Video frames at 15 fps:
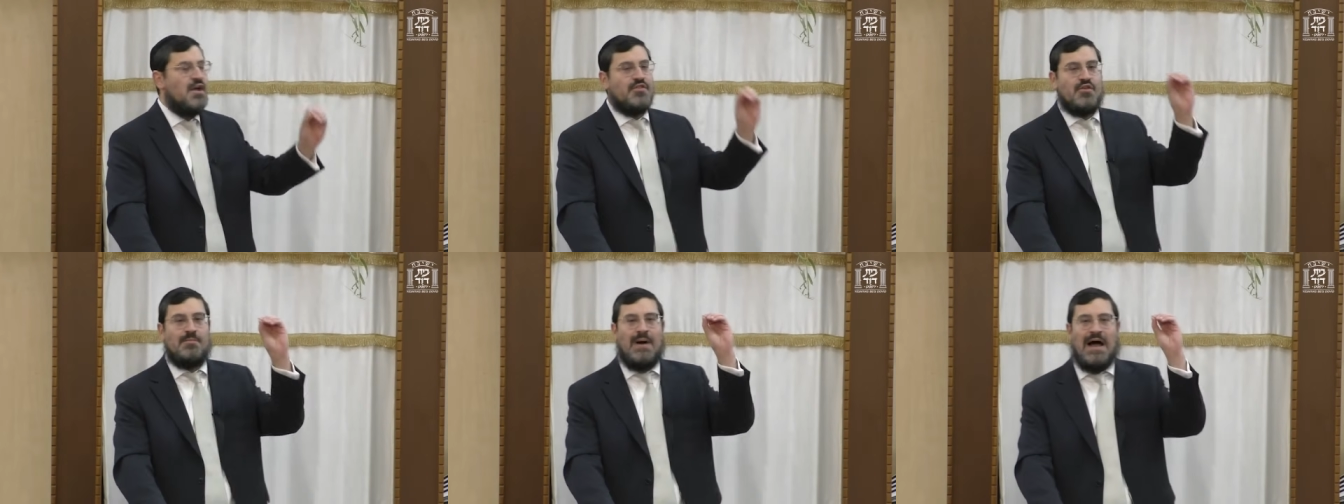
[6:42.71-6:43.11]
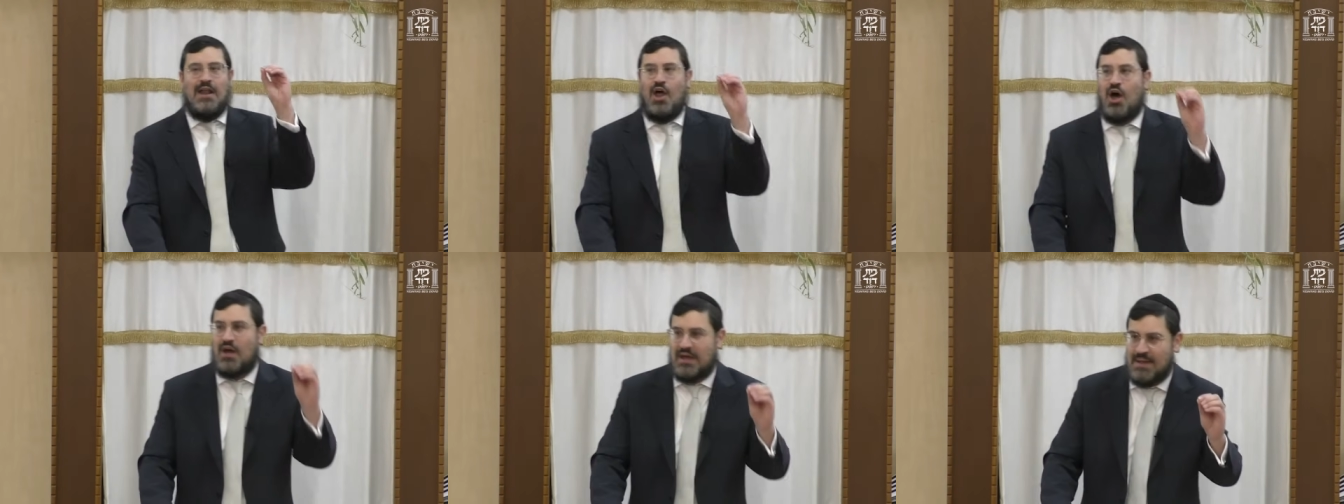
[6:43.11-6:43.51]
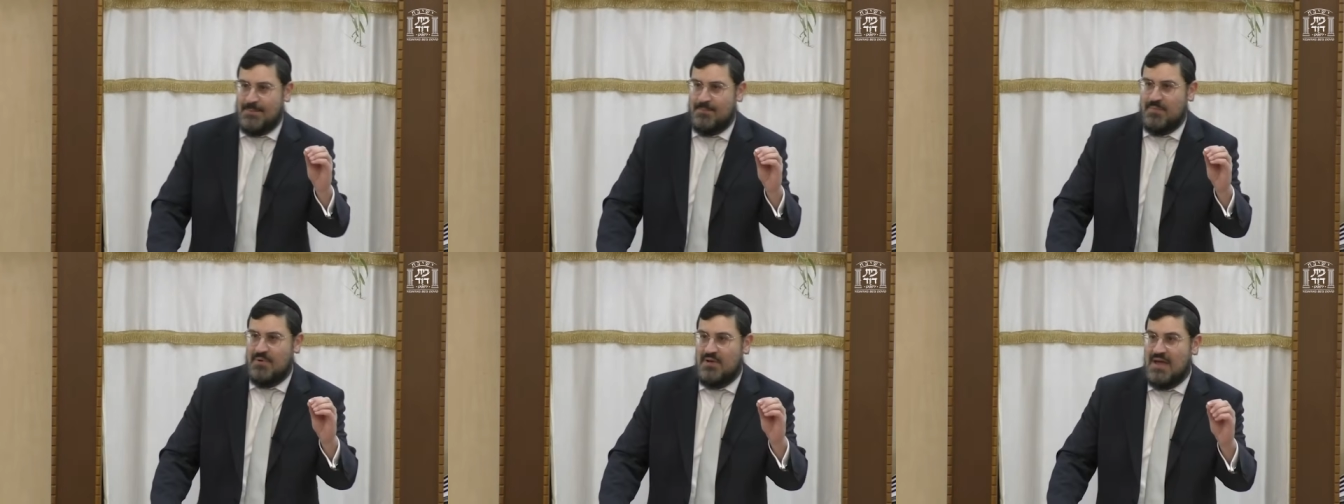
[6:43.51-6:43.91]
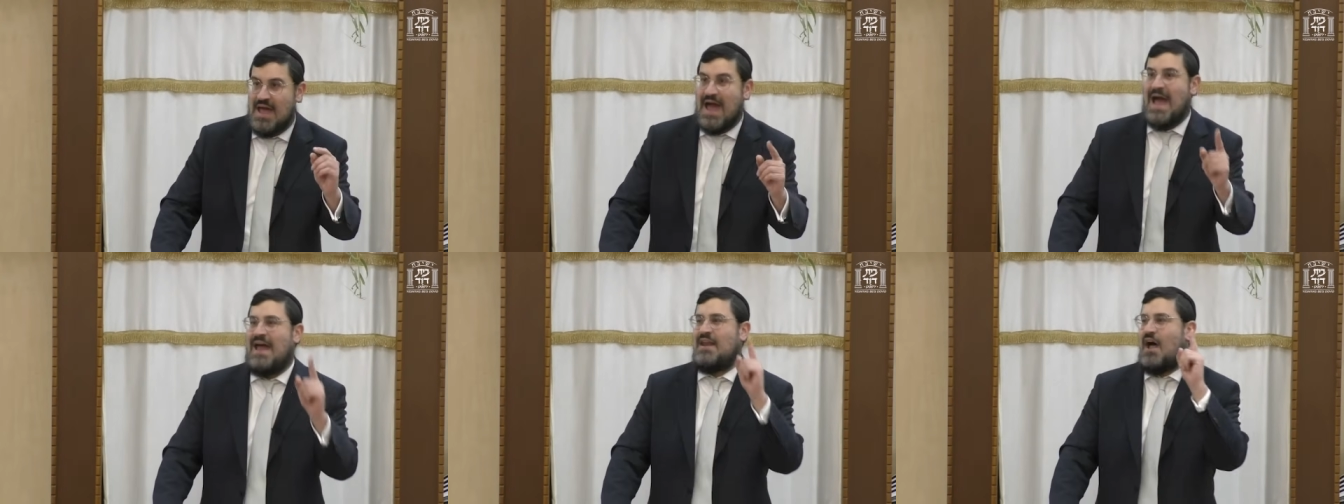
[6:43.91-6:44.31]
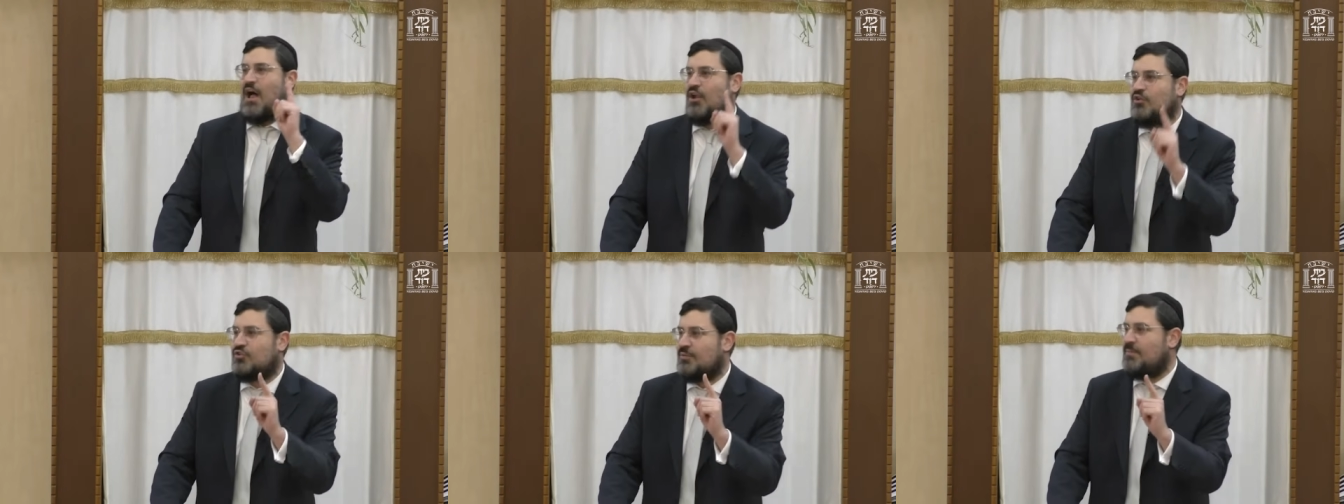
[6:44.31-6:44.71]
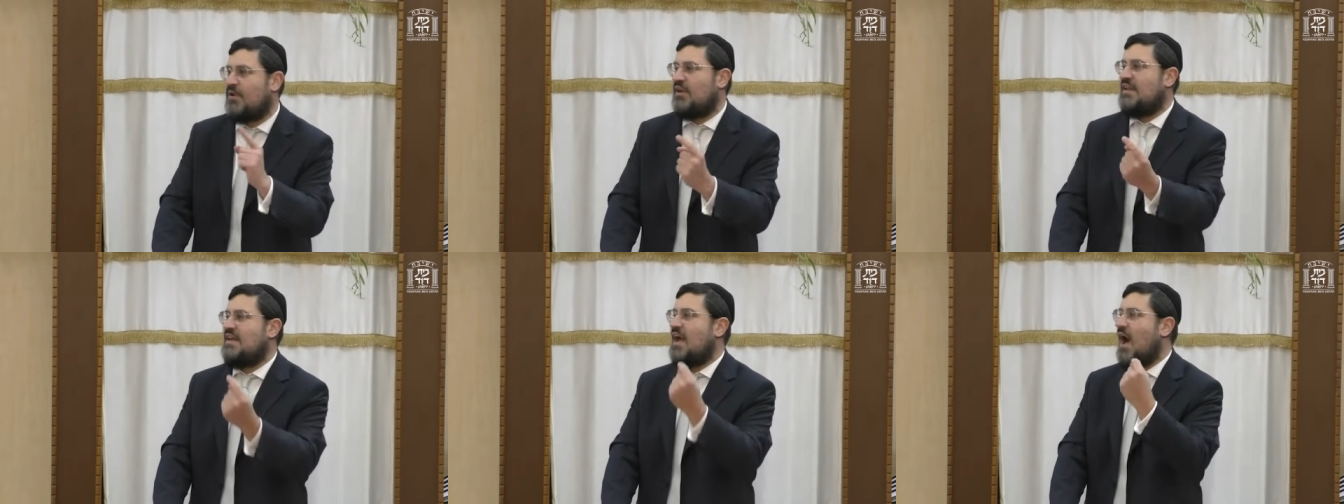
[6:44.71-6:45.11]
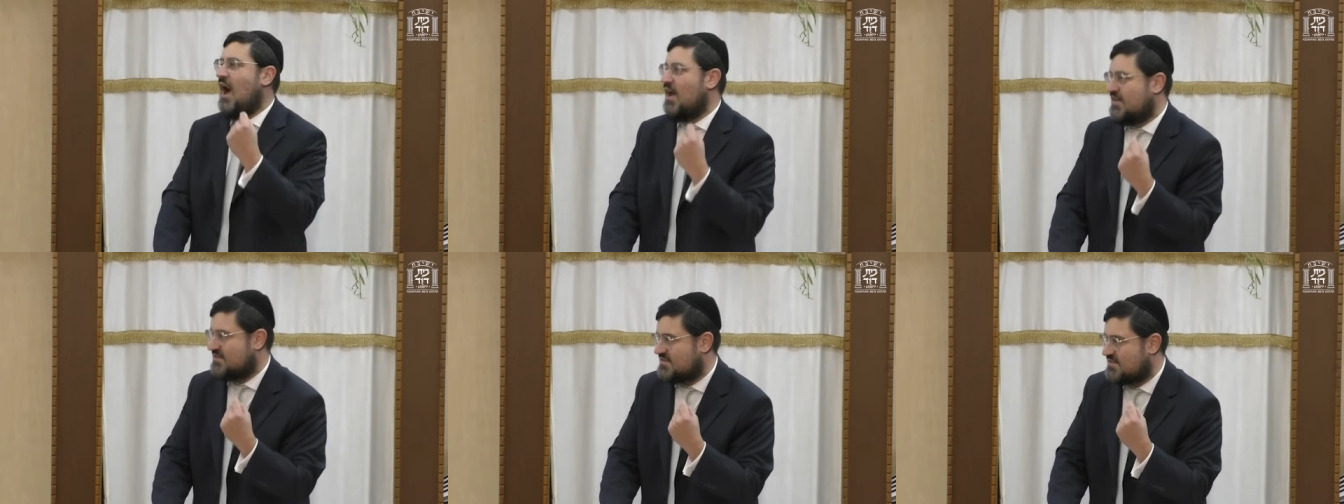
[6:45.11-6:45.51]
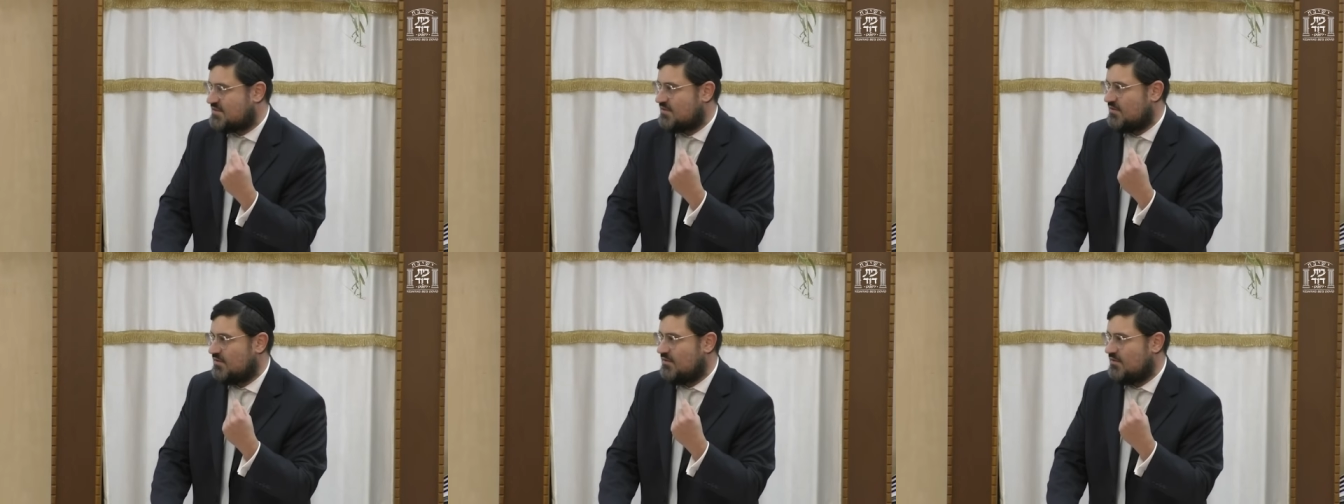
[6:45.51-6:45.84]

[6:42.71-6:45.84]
the Malachim and ultimately us